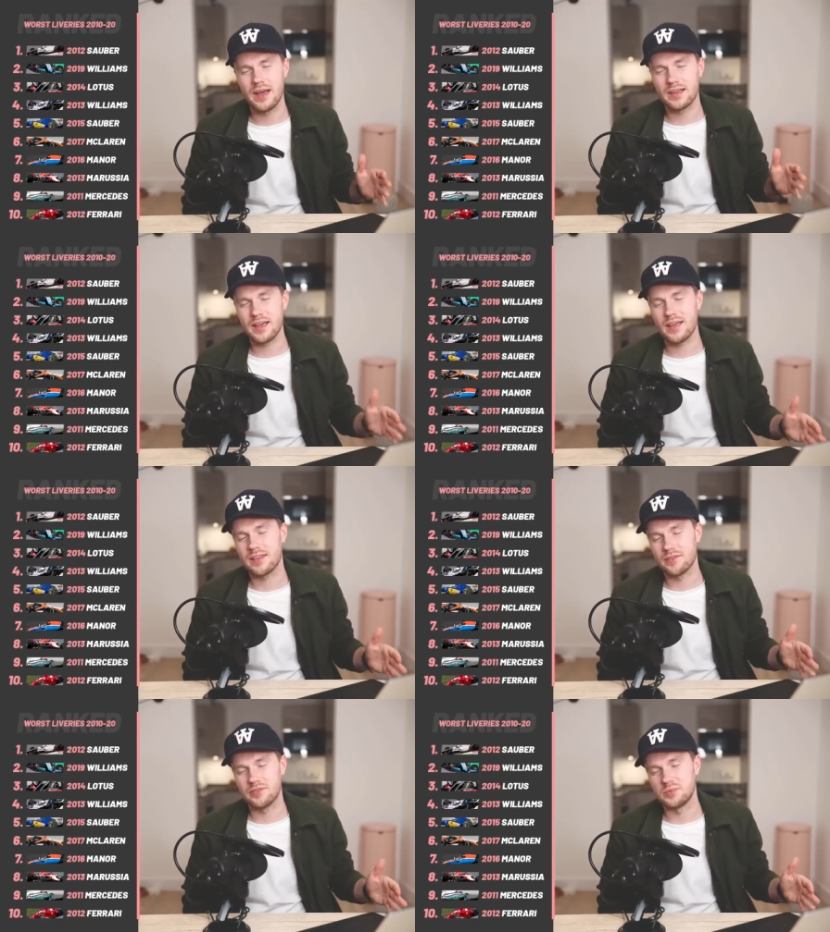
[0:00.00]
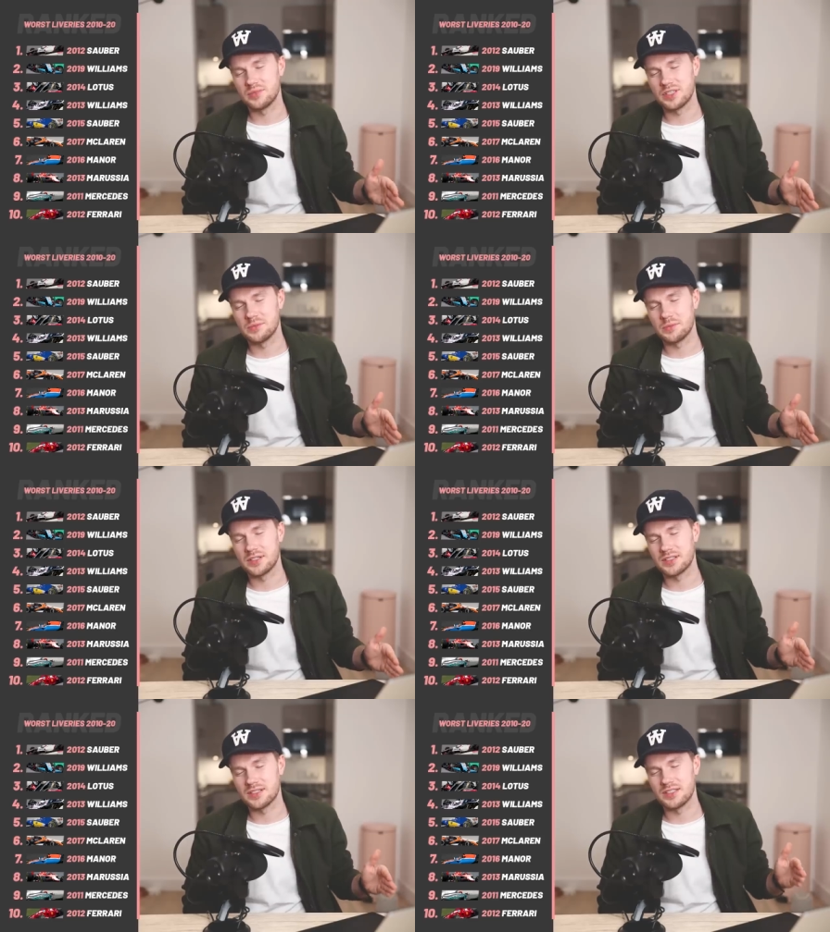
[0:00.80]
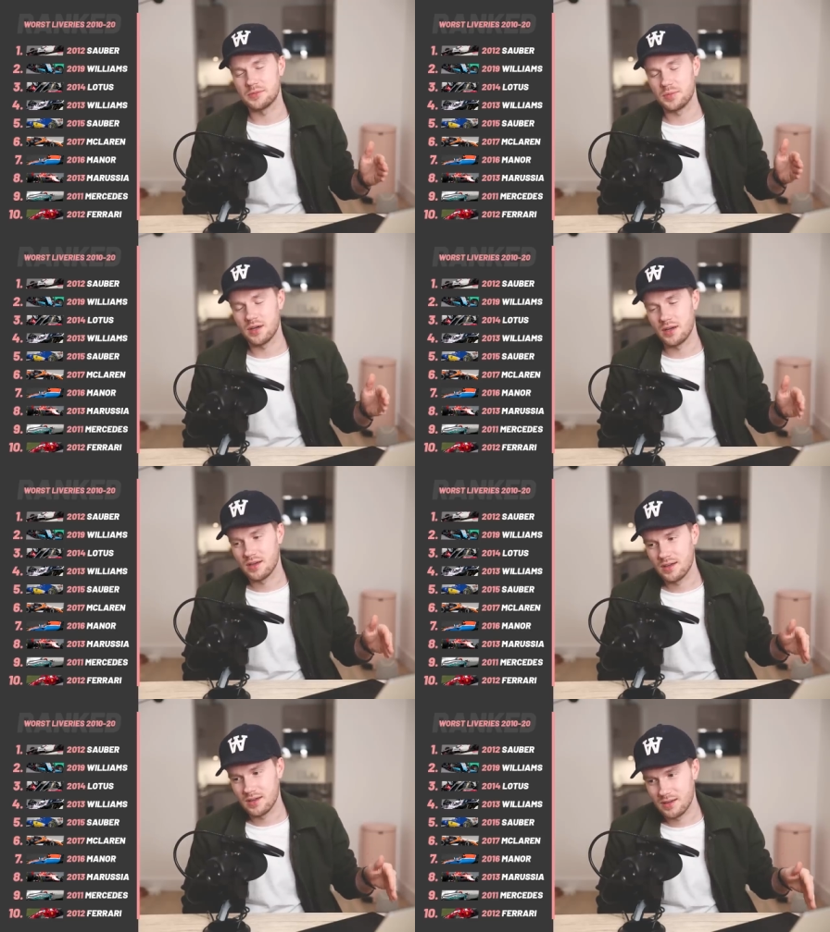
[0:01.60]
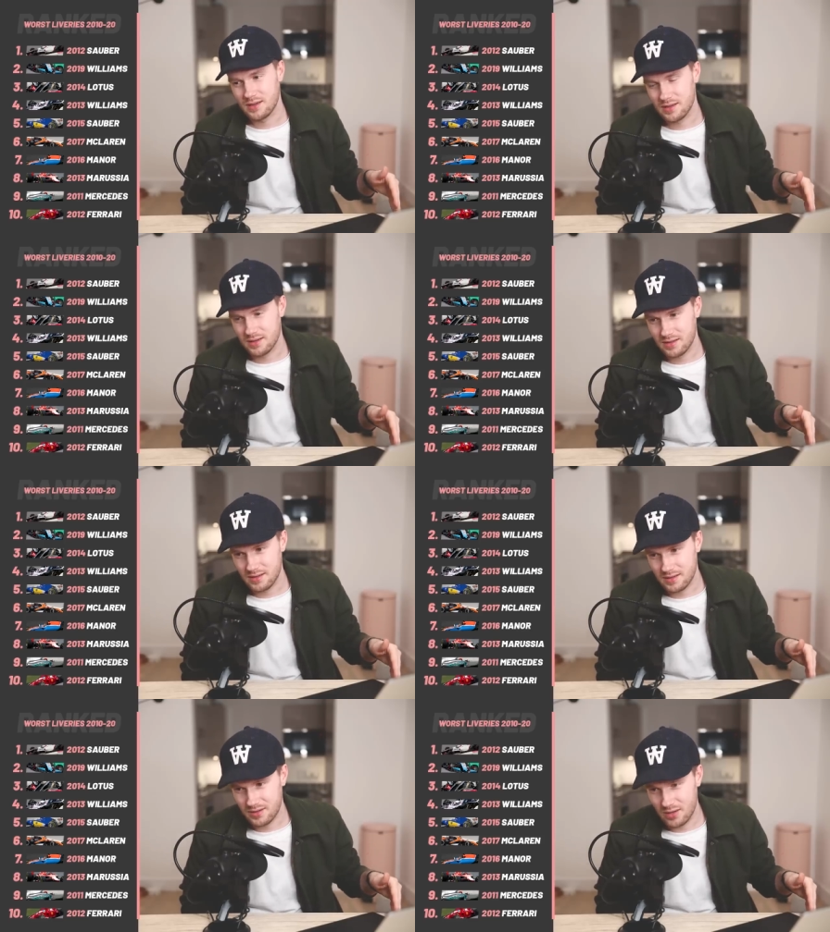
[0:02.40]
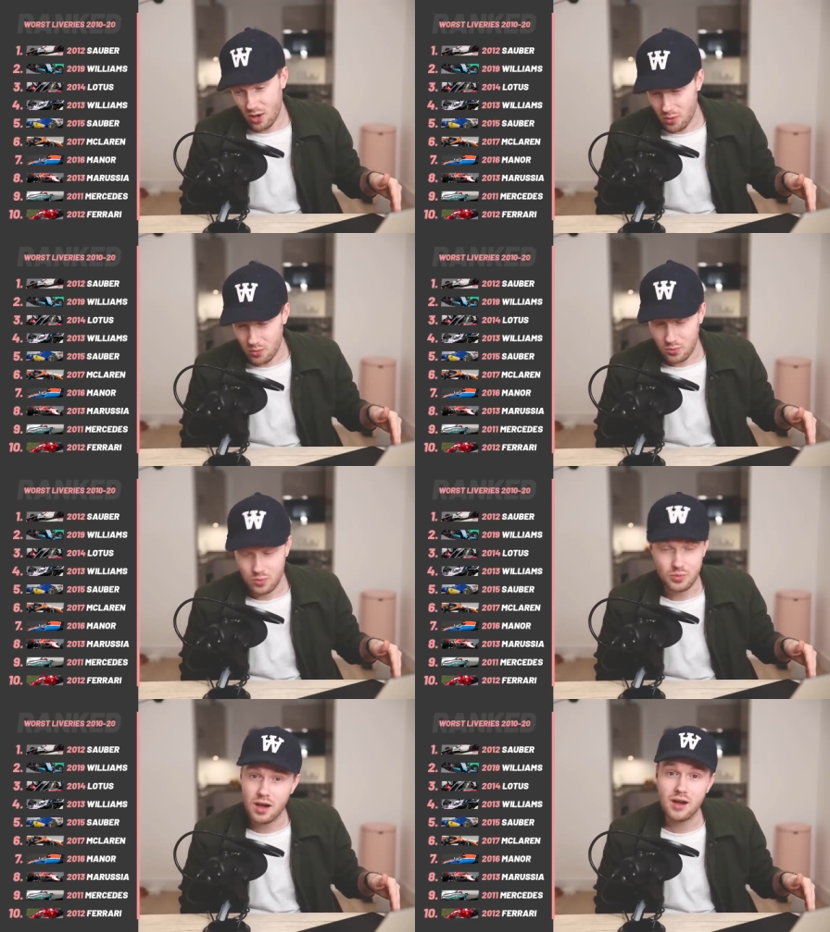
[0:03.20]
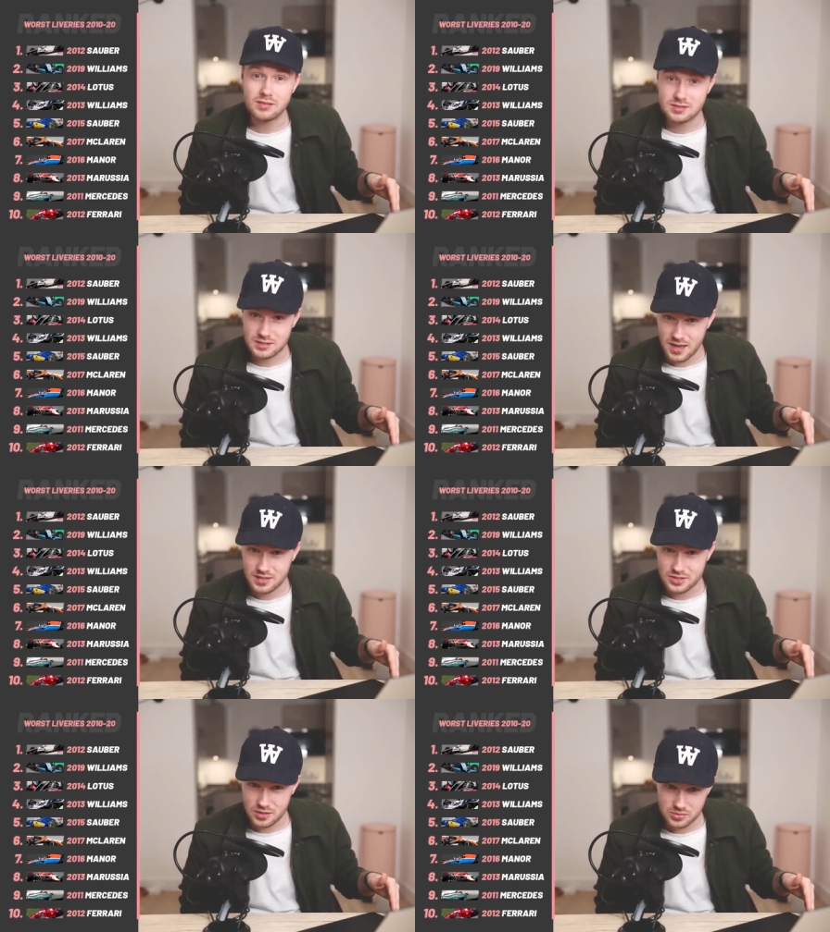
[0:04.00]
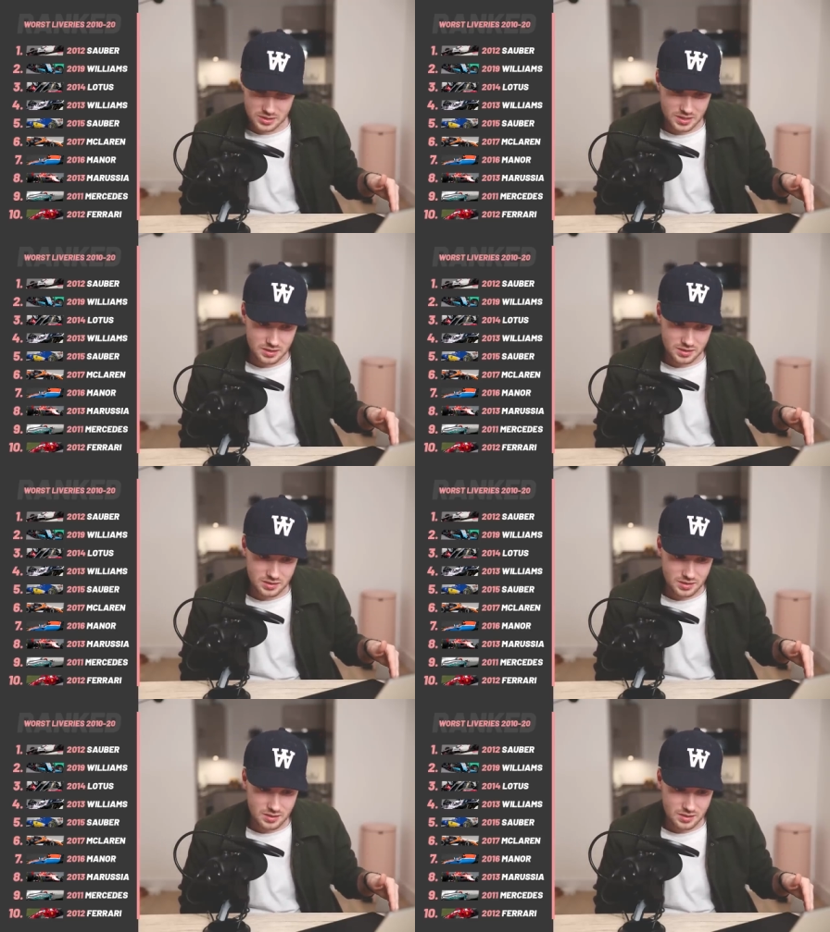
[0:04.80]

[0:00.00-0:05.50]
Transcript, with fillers: I get that football teams are businesses, but no, I can't stand Chelsea